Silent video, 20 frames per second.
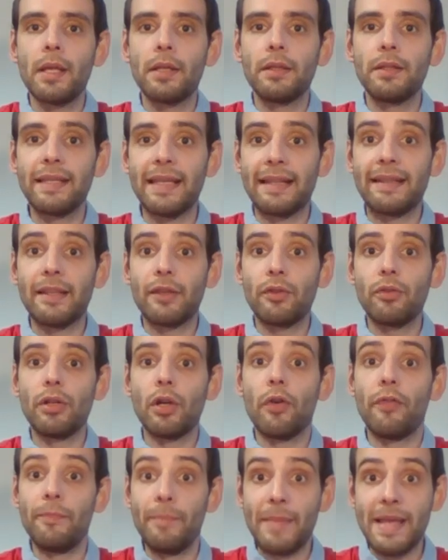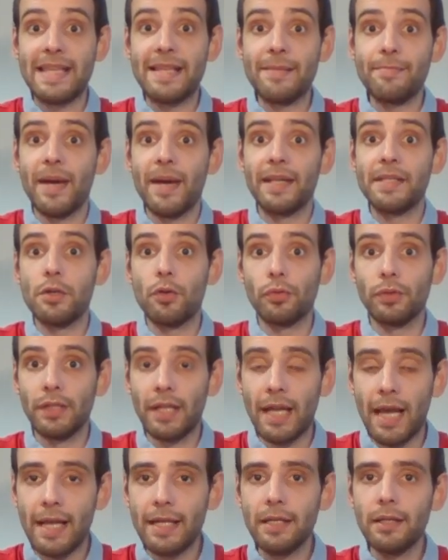the category of making money
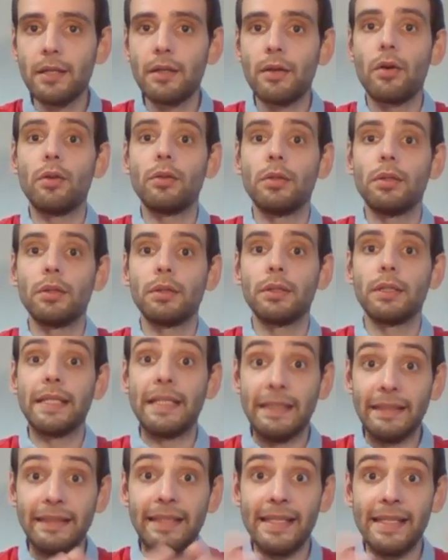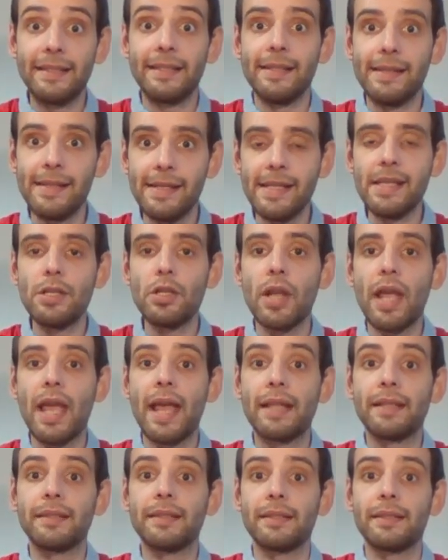online in this niche,
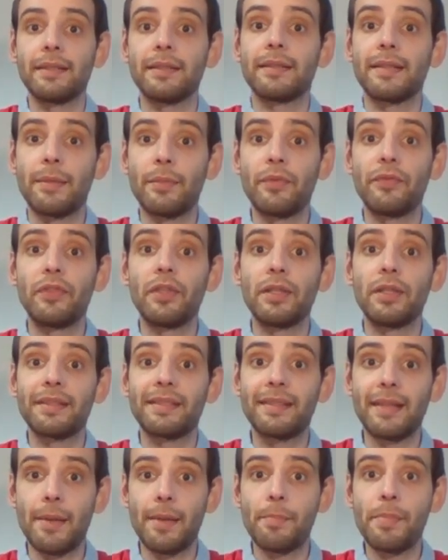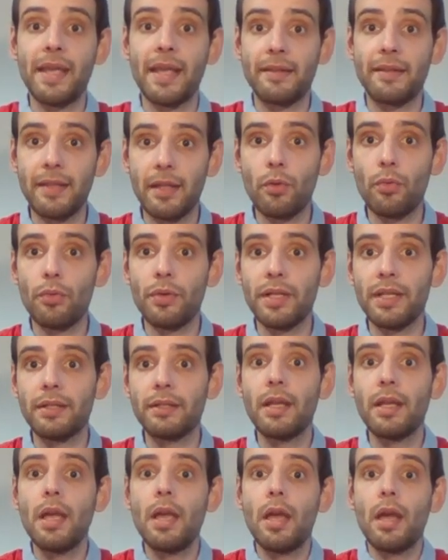and some of the subcategories
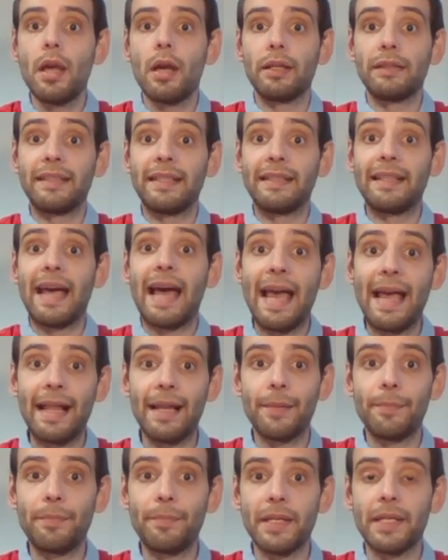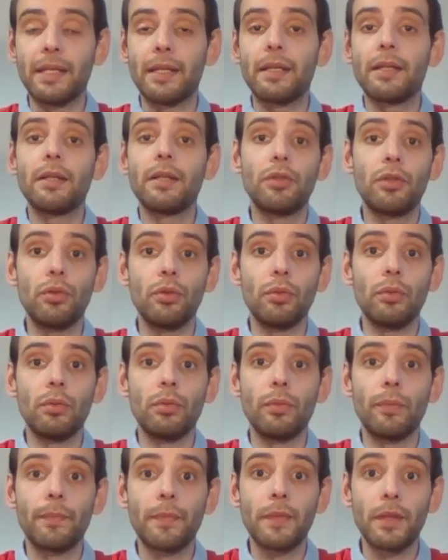that are helping
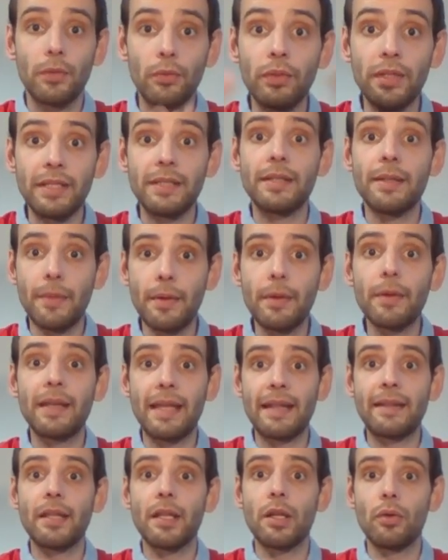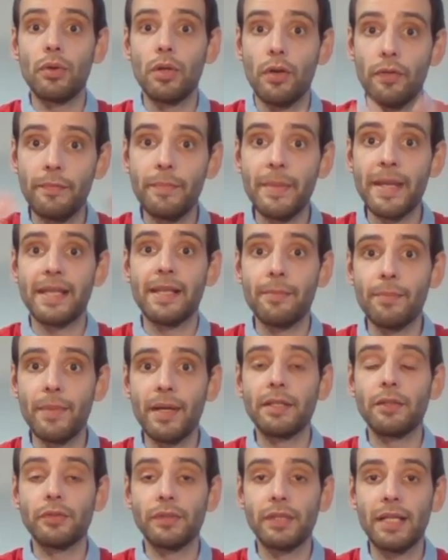to this category of making money
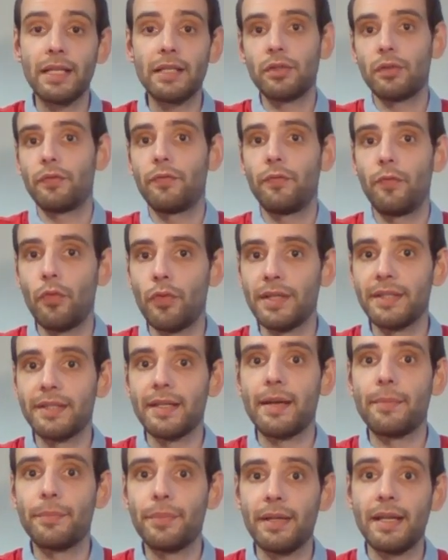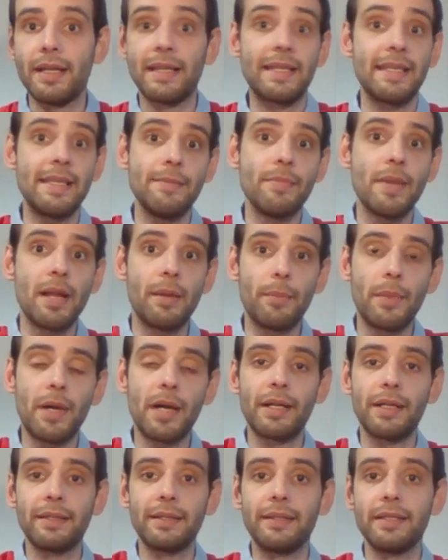online. So for example, like email
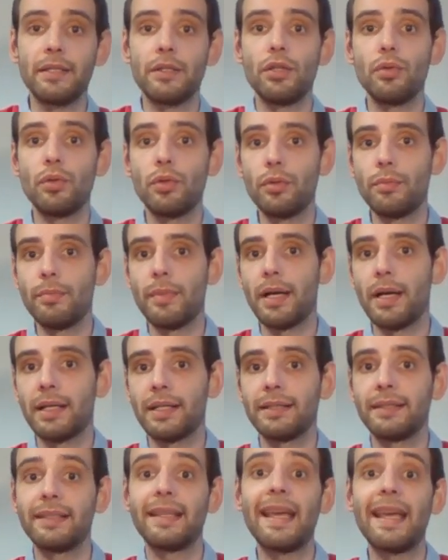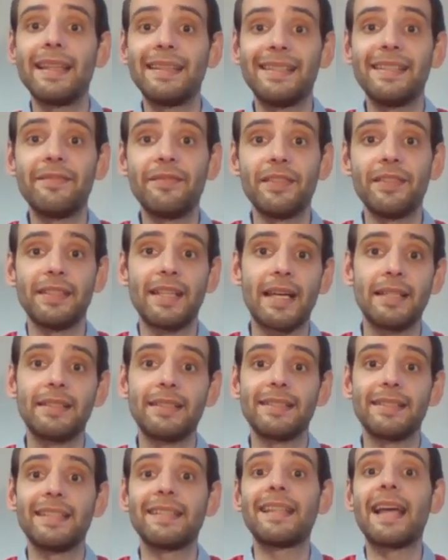marketing, YouTube marketing, and different others
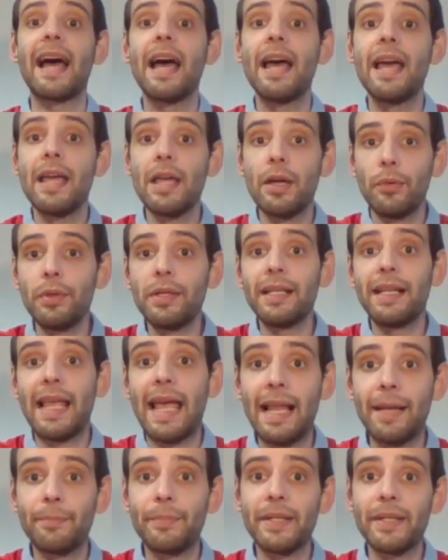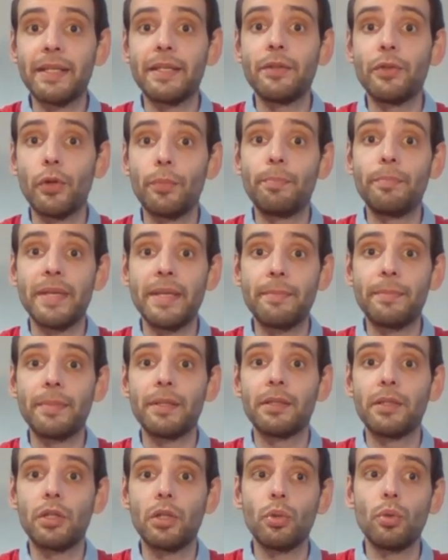that are really helping people
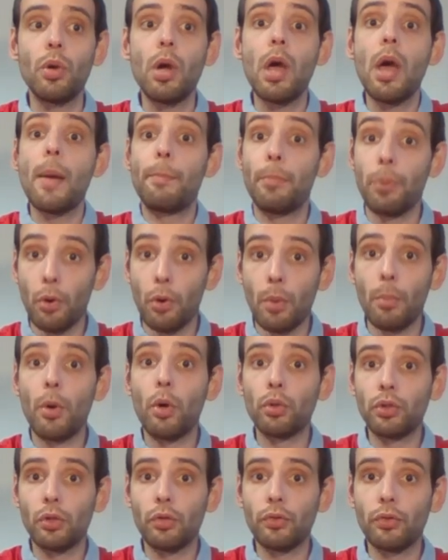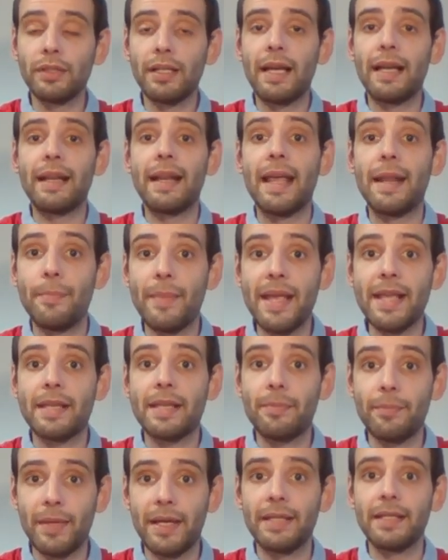to promote online and make
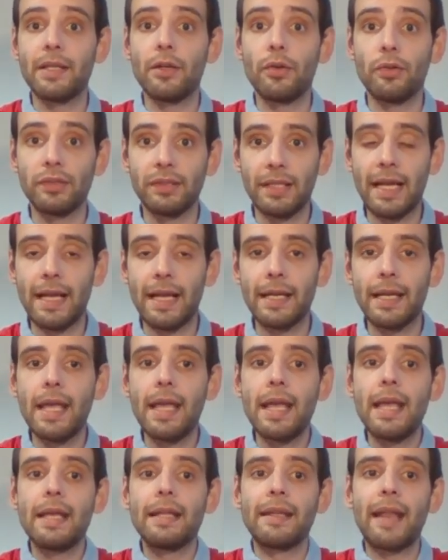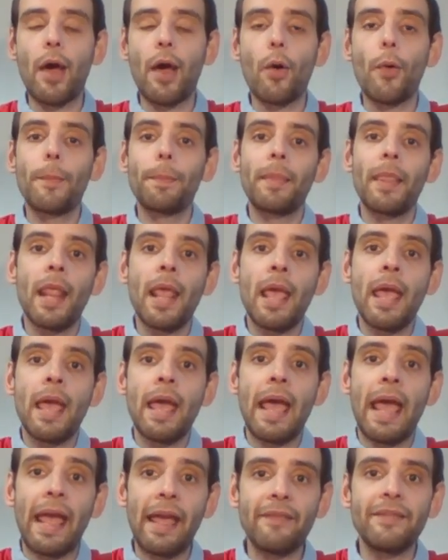money online. Now,
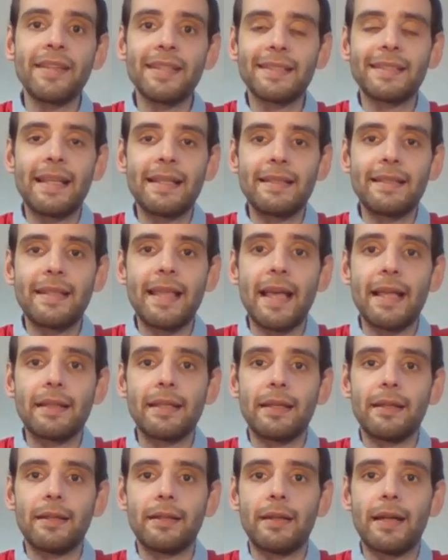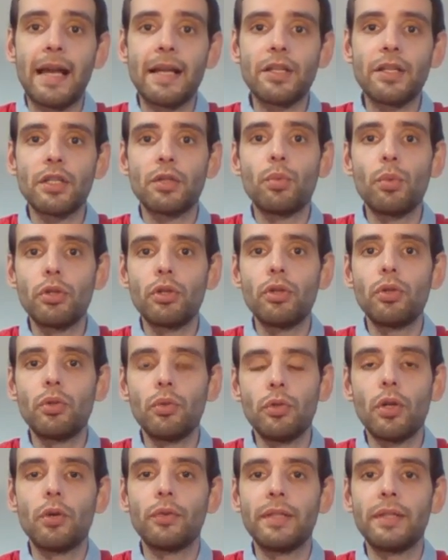having said that, I just want you to
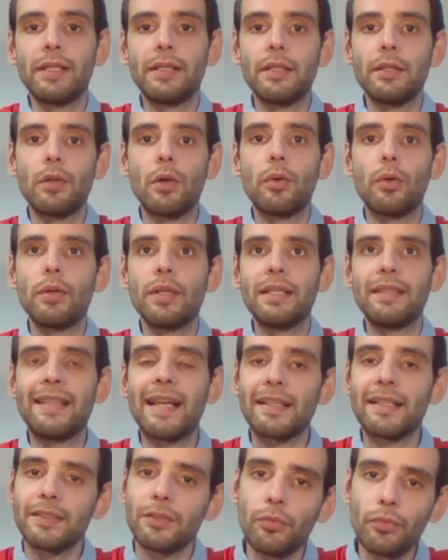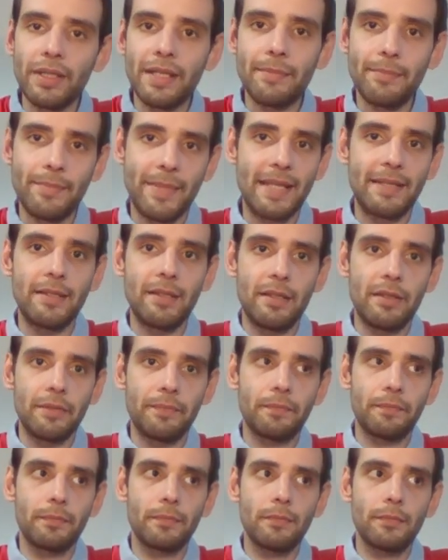know that it doesn't really matter
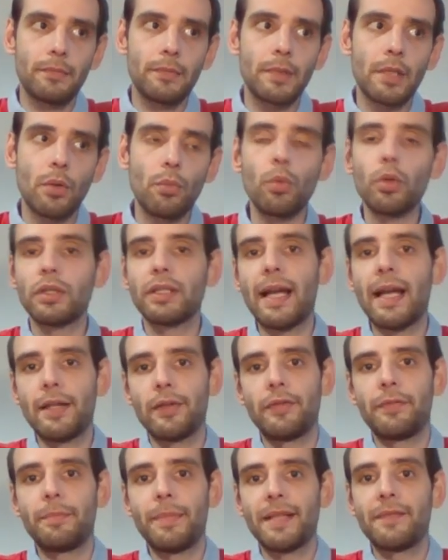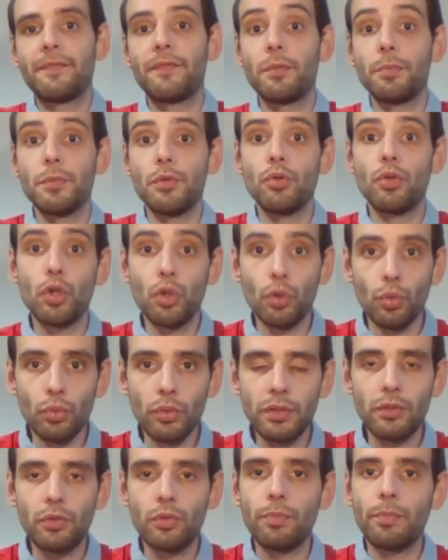what kind of platform you
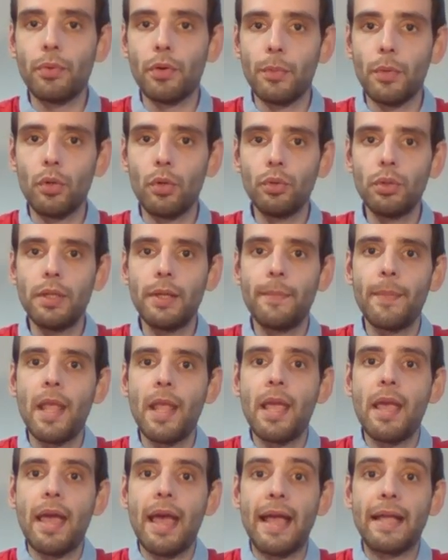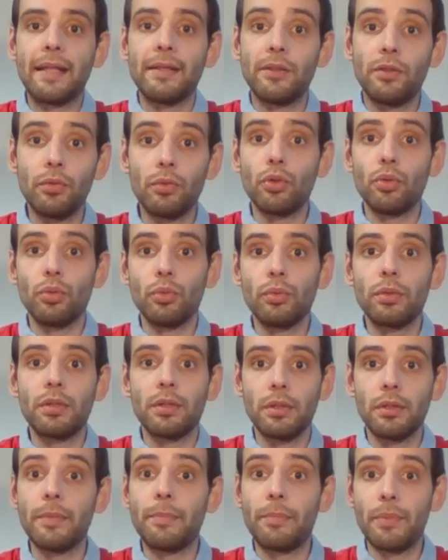choose to promote and to choose
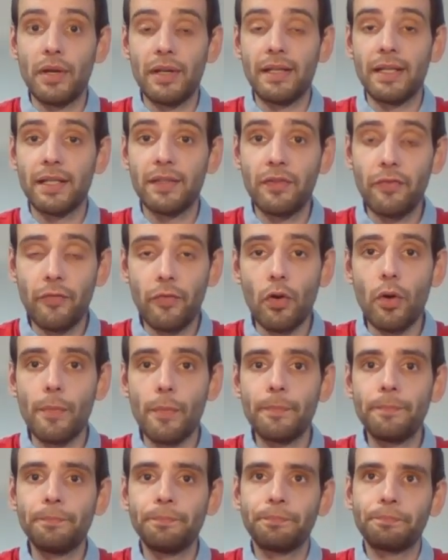the product from.